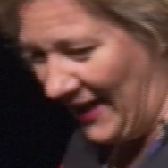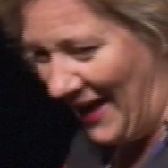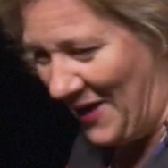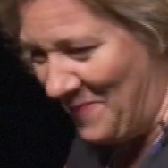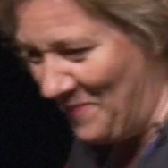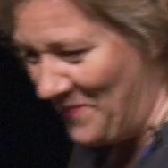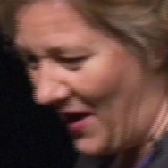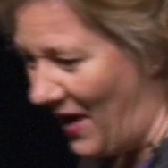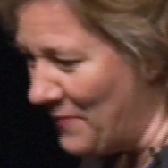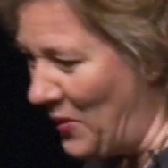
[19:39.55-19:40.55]

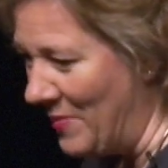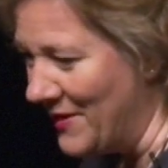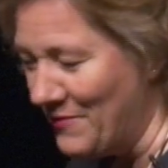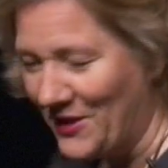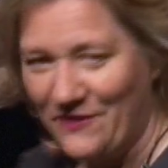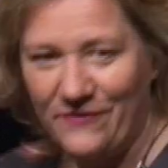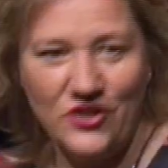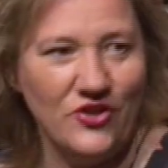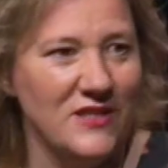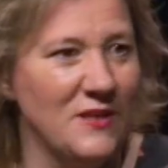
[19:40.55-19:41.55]
I'm probably the most
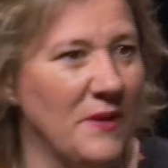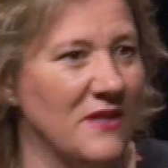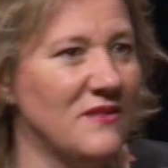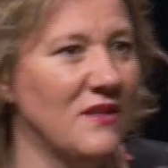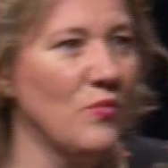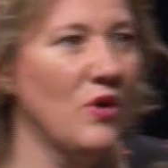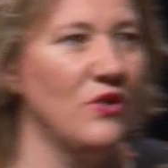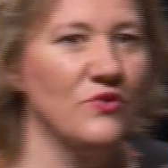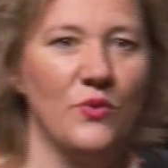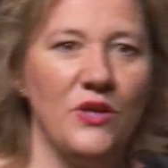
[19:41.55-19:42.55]
frustrated person in the
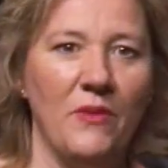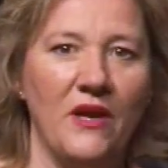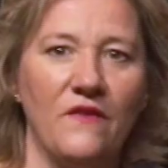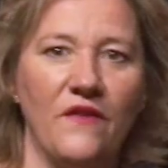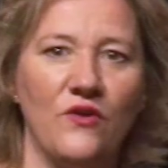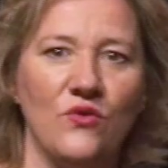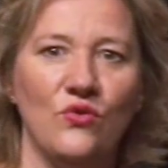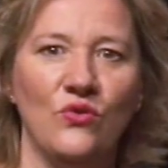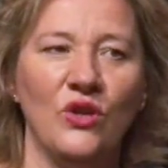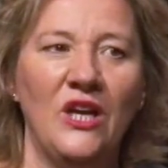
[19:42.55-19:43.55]
world when you make a phone
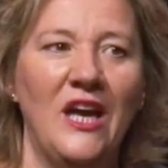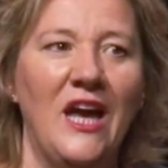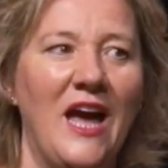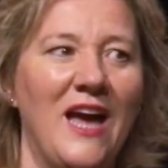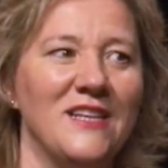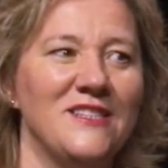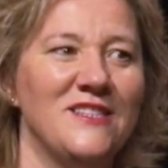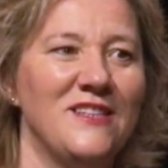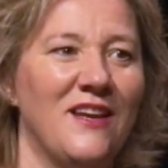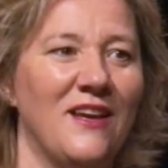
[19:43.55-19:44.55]
call
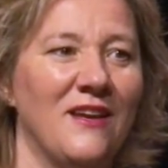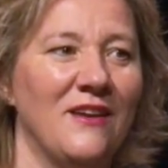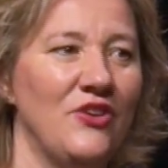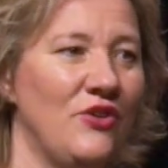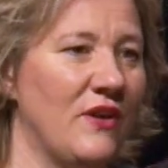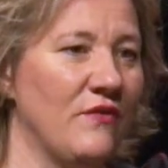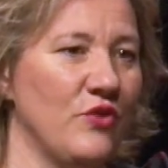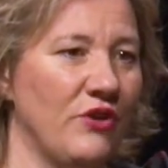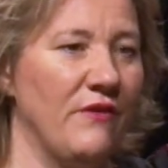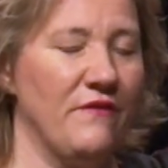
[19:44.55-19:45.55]
and you give
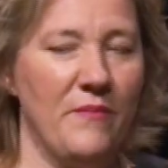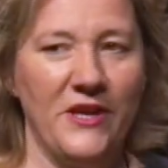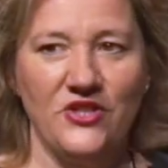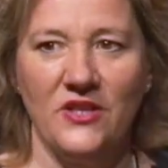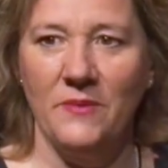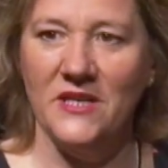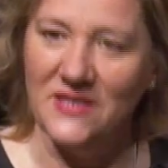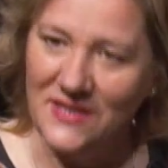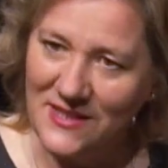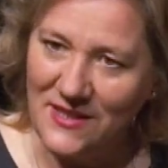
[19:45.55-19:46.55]
all your information and the
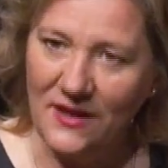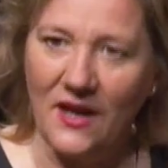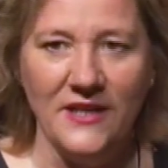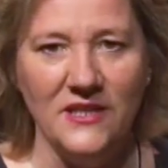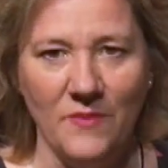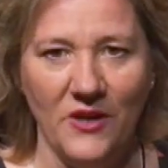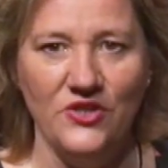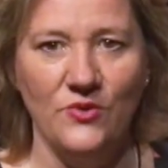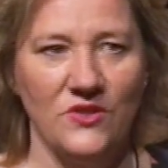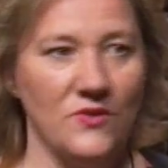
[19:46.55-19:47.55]
person says, I need to
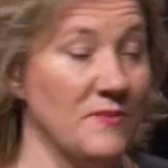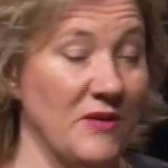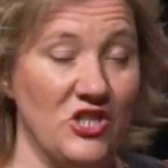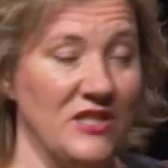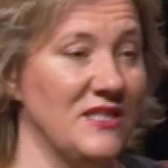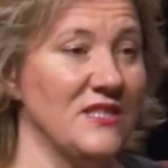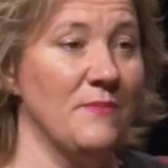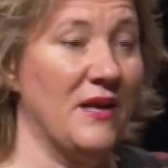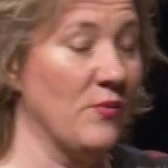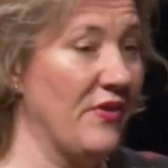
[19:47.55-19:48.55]
pass you on to a specialist.
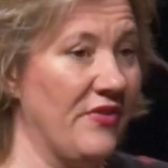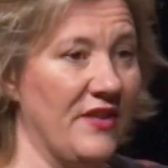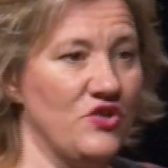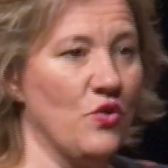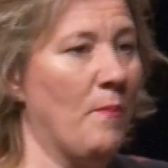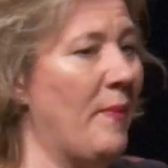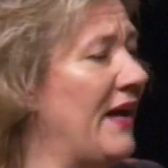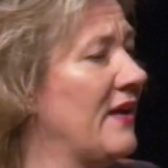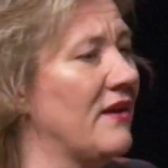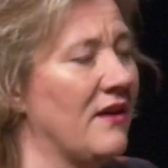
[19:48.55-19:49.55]
Doesn't matter whether that's your
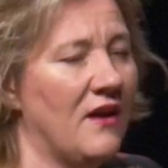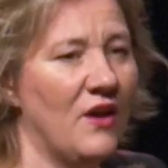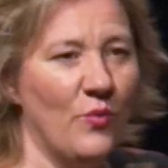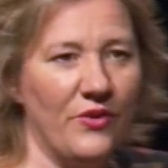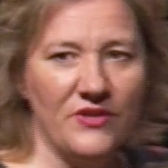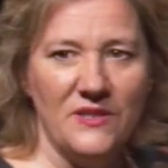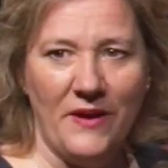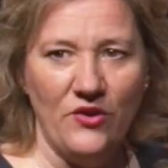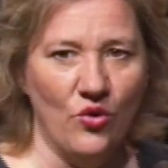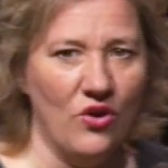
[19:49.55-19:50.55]
bank, whether it's
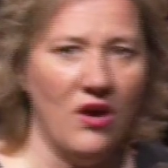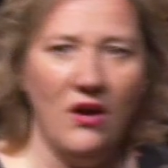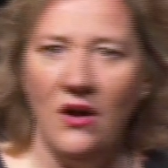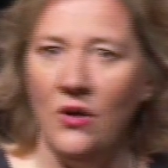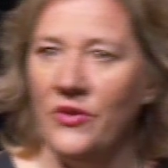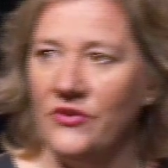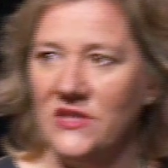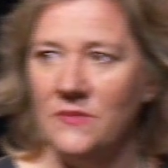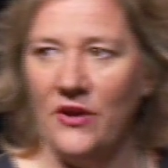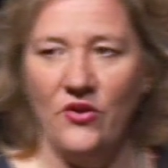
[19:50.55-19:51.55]
about your car, whether
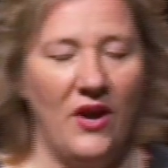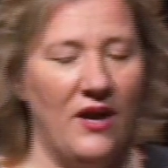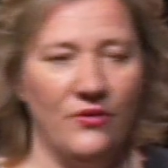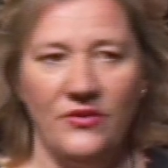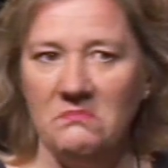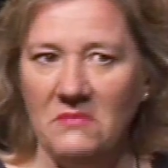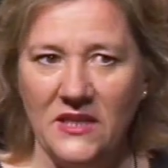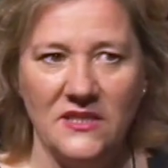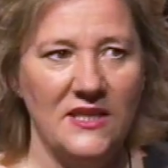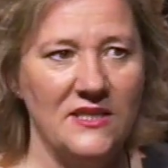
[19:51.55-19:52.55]
it's about your health.
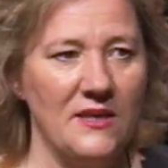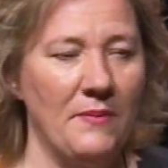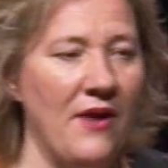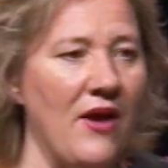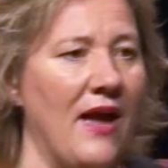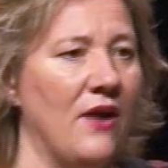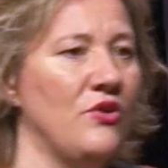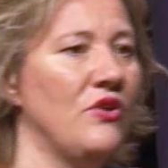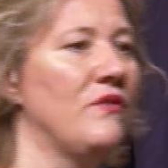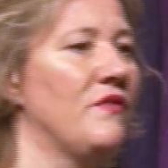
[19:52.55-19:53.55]
It's about how
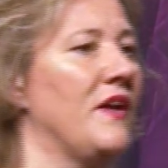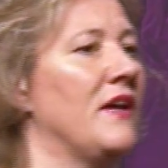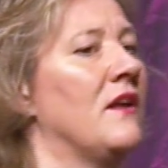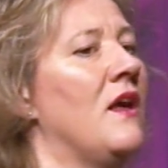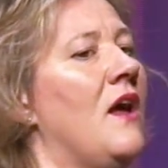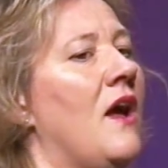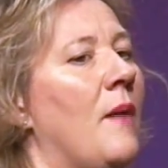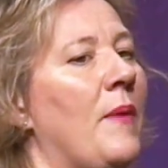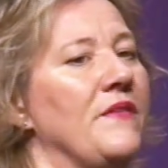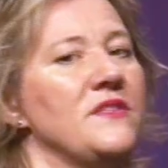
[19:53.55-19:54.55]
you feel
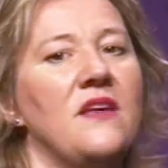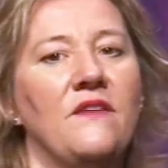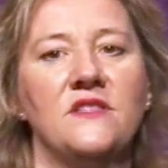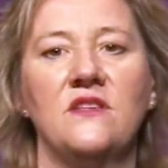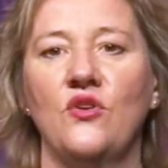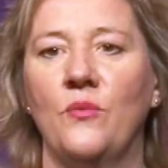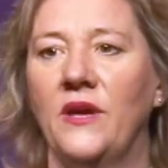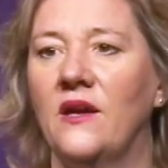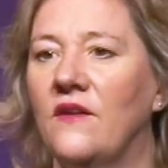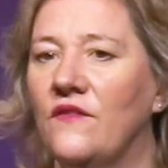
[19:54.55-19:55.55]
about the service that you're
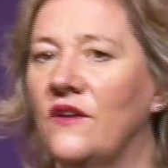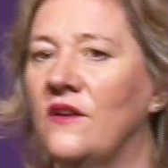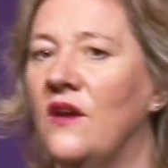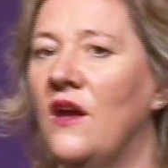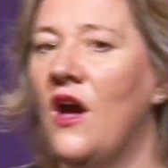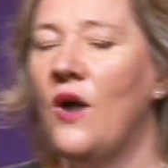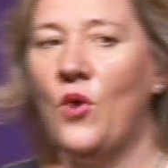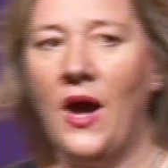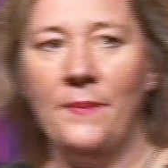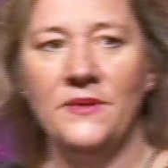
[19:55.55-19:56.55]
being given. And
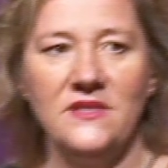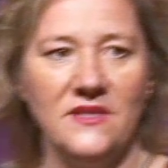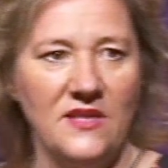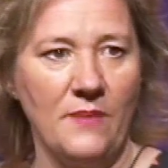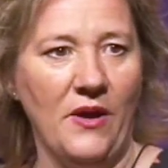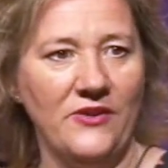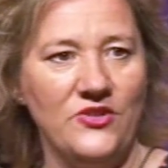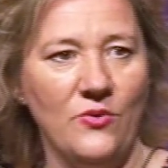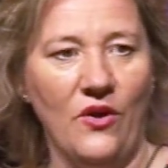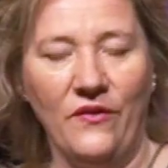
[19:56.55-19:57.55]
what happens is they
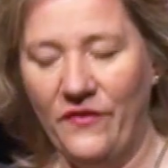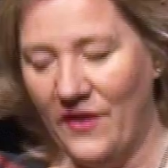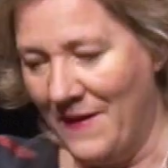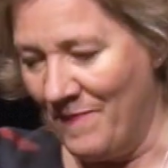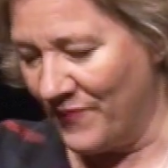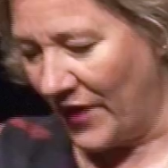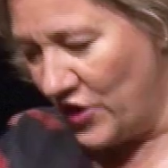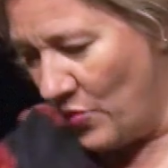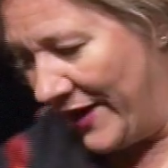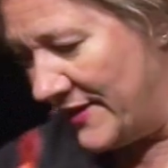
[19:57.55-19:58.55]
pass you off,
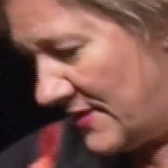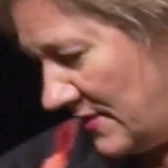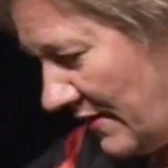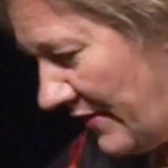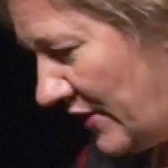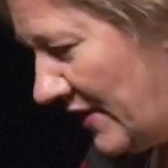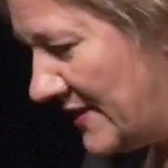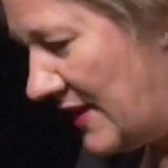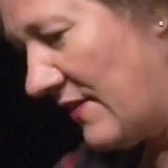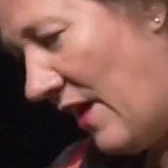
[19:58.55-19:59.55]
and you wait, and then they
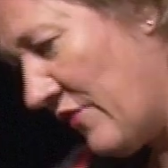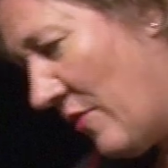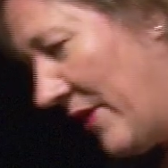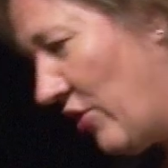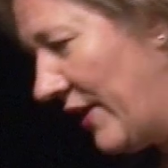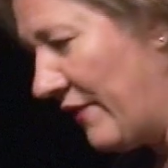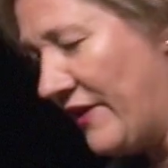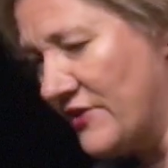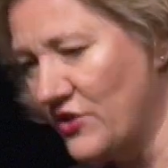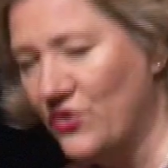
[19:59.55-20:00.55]
say, I've got my colleague
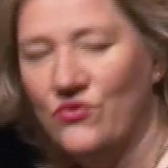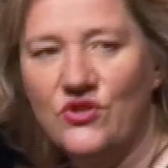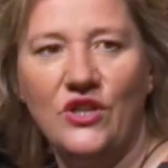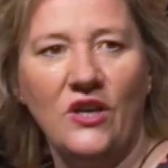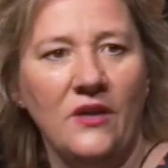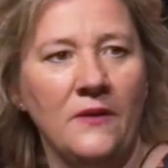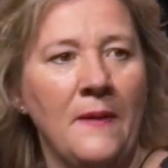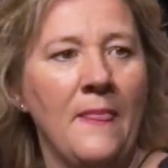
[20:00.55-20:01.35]
Fred to talk to you.